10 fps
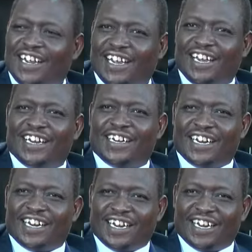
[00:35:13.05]
And
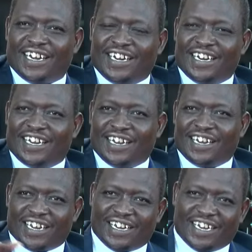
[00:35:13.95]
in
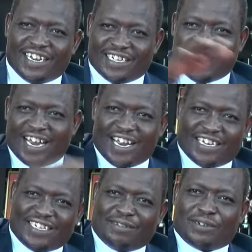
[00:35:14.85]
the science,
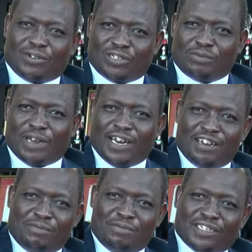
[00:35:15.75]
because my
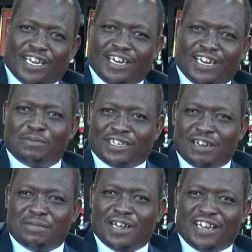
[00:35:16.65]
name is Henry
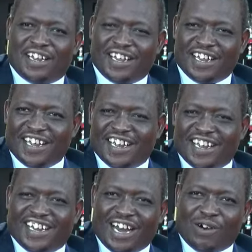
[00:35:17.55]
Mutembei,
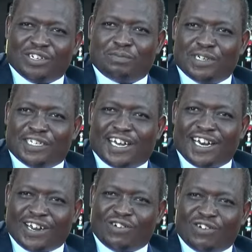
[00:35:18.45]
mm-hmm. I was basically
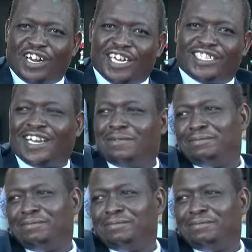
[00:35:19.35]
called HM.